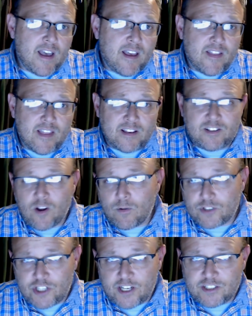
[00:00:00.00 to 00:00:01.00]
They don't
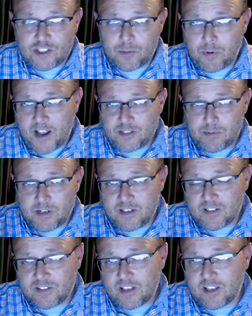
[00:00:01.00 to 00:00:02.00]
change your price, but it
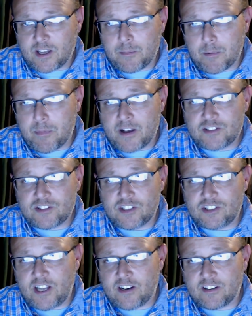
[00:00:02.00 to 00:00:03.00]
does kick a couple bucks to the
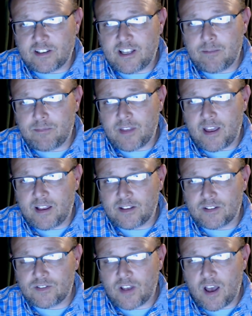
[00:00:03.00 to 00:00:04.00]
channel to keep
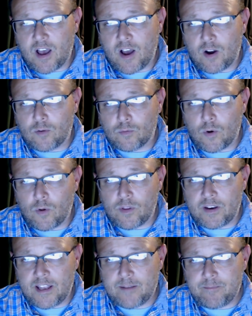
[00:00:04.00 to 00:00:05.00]
things uh,
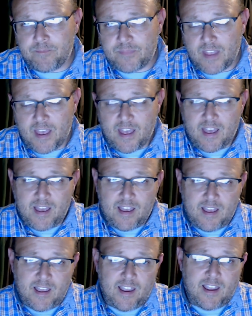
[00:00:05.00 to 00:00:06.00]
rolling in.
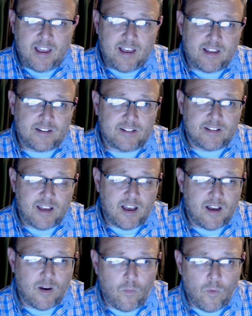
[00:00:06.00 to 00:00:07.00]
And
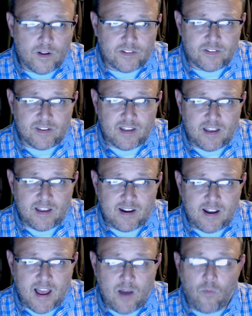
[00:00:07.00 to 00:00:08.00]
uh, once
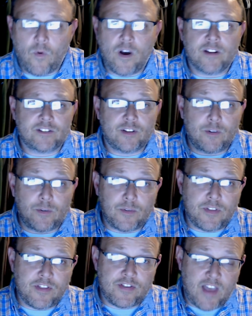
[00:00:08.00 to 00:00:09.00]
again, I want to
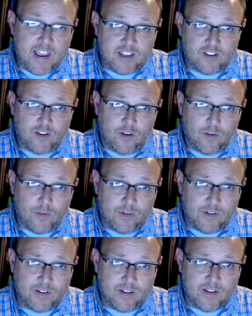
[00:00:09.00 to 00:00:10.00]
thank you
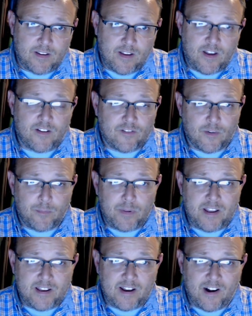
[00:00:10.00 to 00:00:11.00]
for
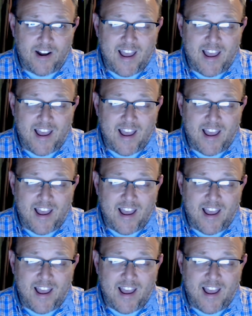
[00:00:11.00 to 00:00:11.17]
being here.